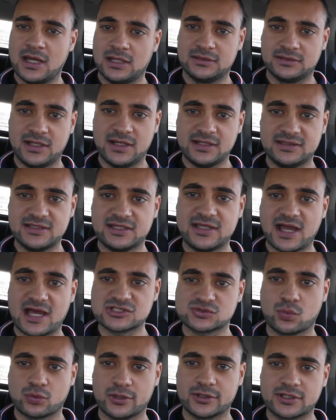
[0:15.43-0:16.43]
and get a
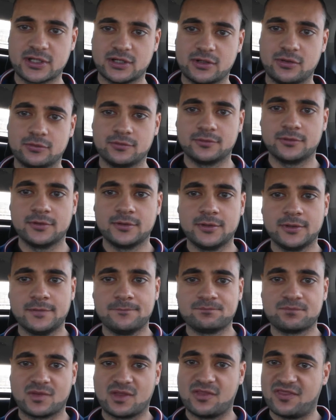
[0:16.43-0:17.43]
kick-ass workout
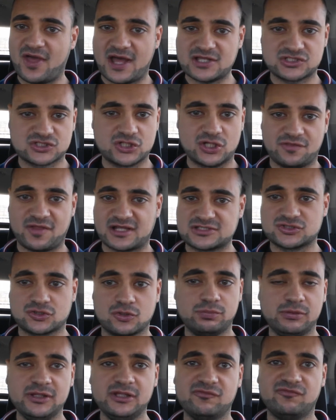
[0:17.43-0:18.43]
that's good that's
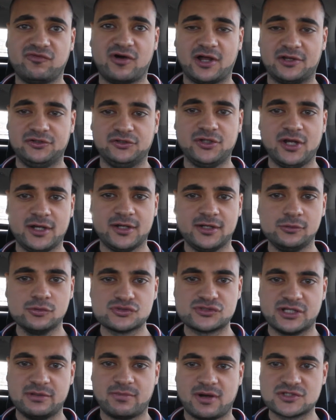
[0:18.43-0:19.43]
completely fine. you're not gonna
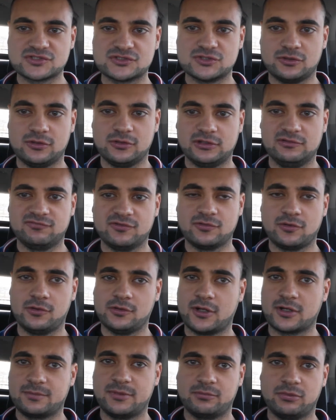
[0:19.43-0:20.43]
lose any muscle even though a
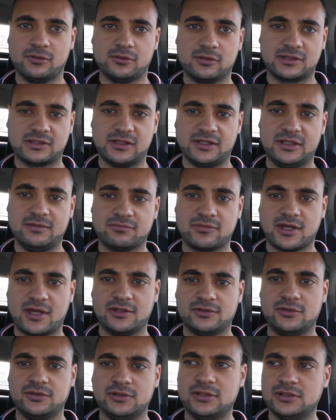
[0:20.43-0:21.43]
lot of people claim
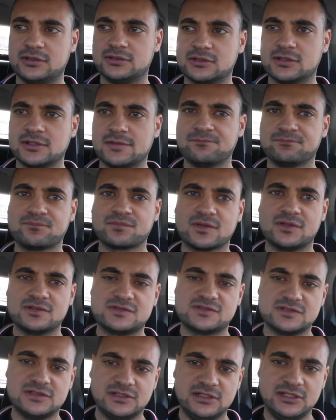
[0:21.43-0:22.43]
that you need
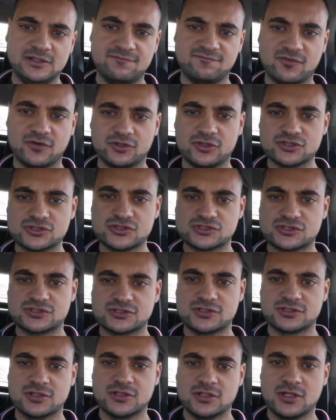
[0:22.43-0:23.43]
to eat
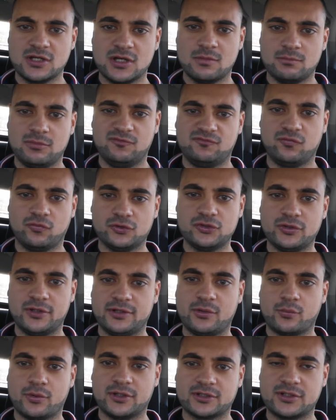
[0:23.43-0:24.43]
first before you do
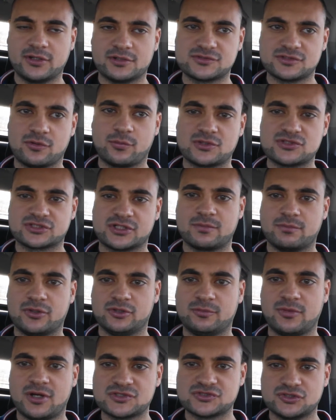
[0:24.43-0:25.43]
any workouts, otherwise you're gonna
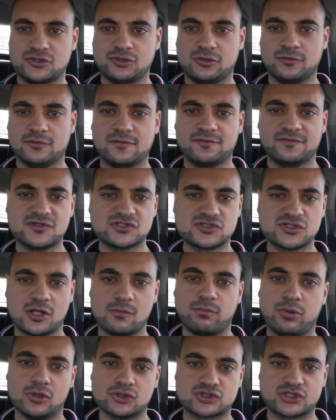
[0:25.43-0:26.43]
burn muscle. This is
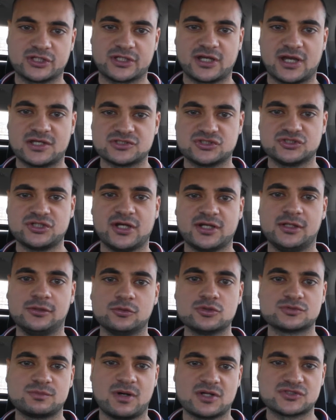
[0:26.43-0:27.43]
all bullshit, guys. You're not gonna
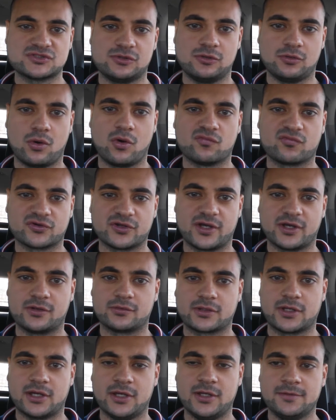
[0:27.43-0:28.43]
lose muscle overnight,
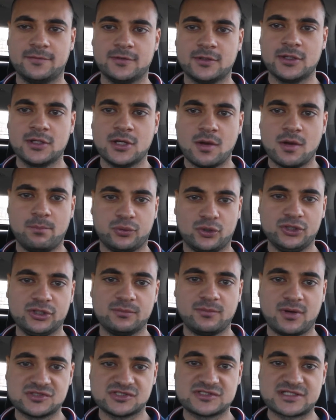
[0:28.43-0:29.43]
okay?
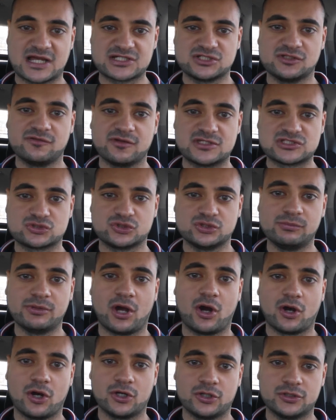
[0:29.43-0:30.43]
Burning muscle is actually extremely
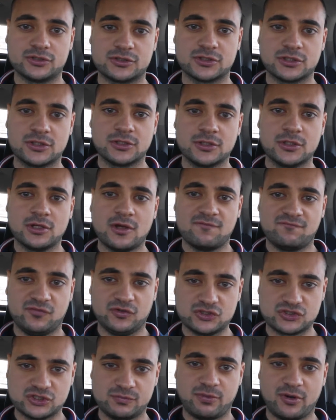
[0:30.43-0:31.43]
hard.
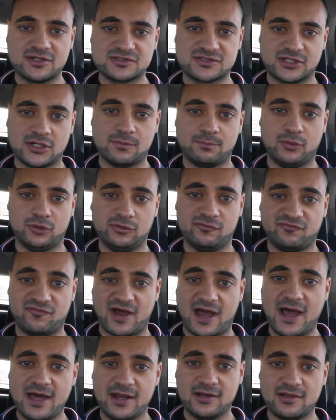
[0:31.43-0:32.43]
First, your body's gonna burn
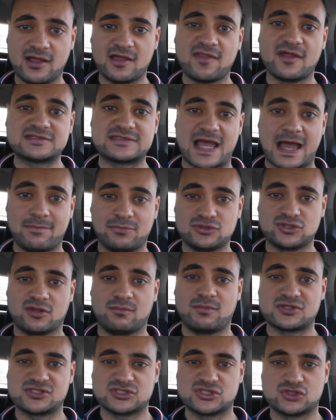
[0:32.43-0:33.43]
fat and then tap into
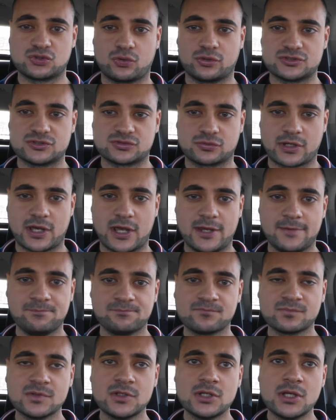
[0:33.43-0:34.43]
the muscle stores, okay?
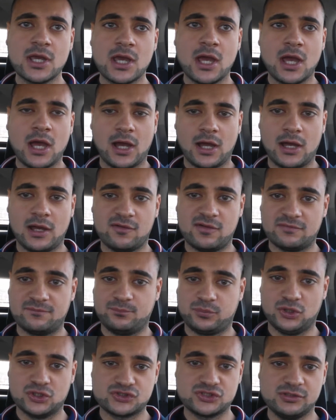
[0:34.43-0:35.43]
Uh,
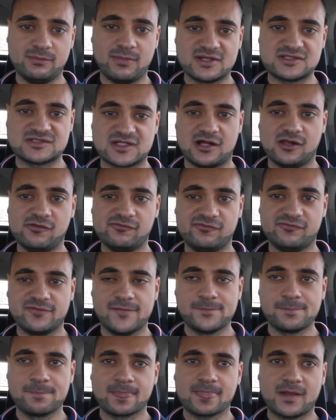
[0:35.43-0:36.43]
personally, myself,
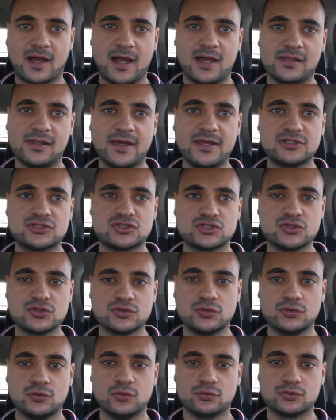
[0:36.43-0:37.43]
I like
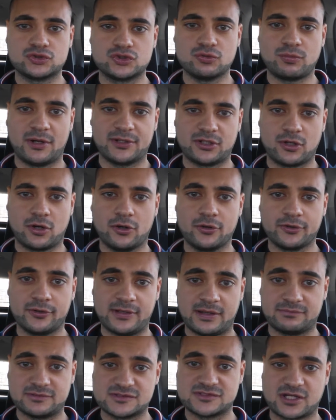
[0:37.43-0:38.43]
to do my cardio
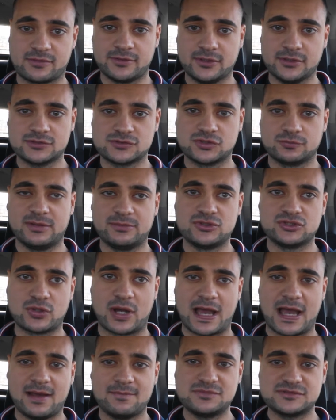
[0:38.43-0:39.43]
on empty stomach. So maybe
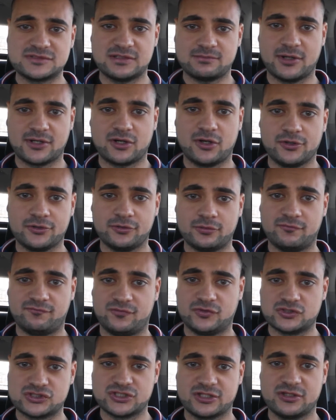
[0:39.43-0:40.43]
do abs and my cardio
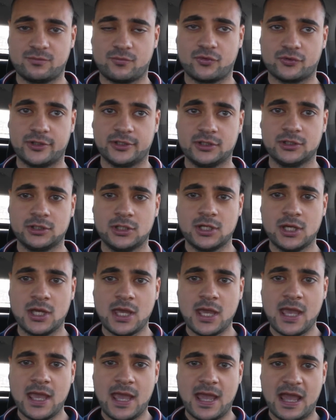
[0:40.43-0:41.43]
first thing in the morning,
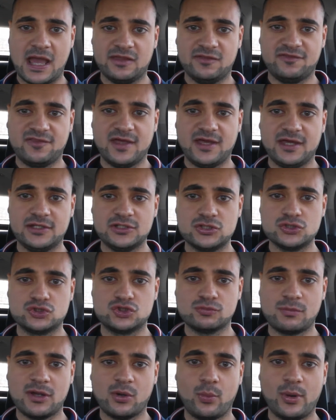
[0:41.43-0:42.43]
and then
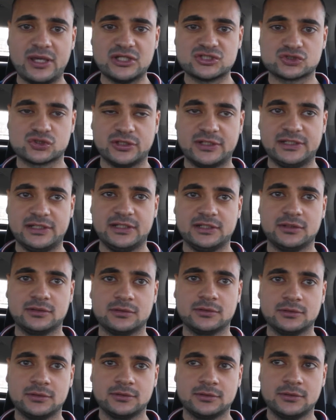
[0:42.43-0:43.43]
do my weight training